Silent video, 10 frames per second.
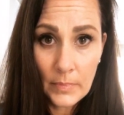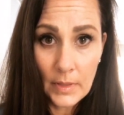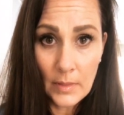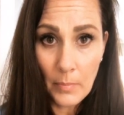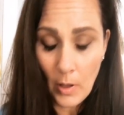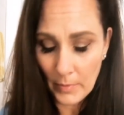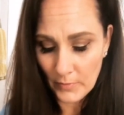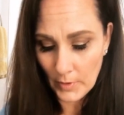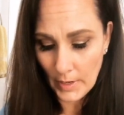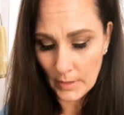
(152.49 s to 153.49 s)
in the palm
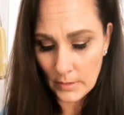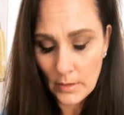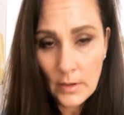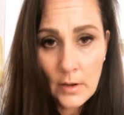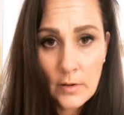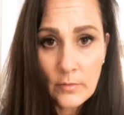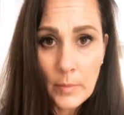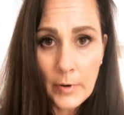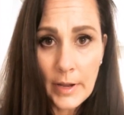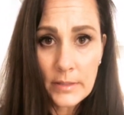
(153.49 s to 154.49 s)
of your hand.
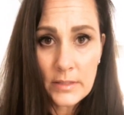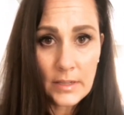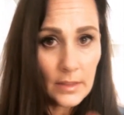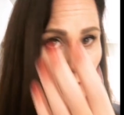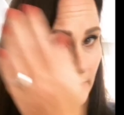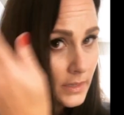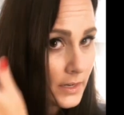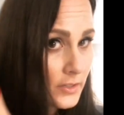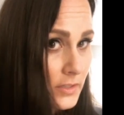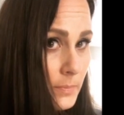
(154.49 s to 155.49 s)
Rub your hands together, and then
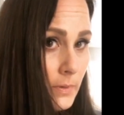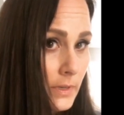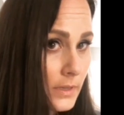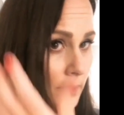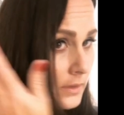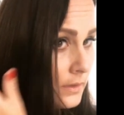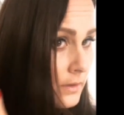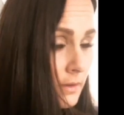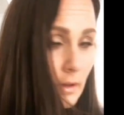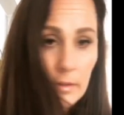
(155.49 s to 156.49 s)
I just put it
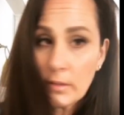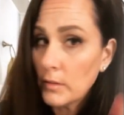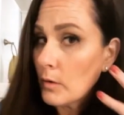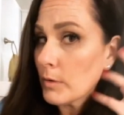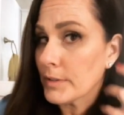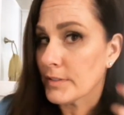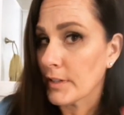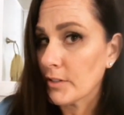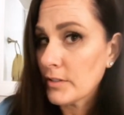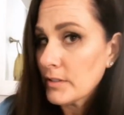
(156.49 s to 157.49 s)
on the lower
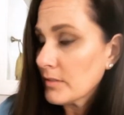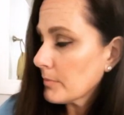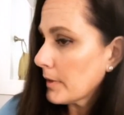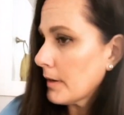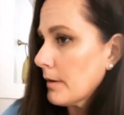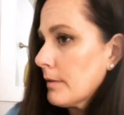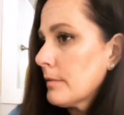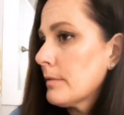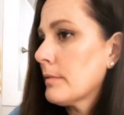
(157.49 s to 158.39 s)
sections of my hair.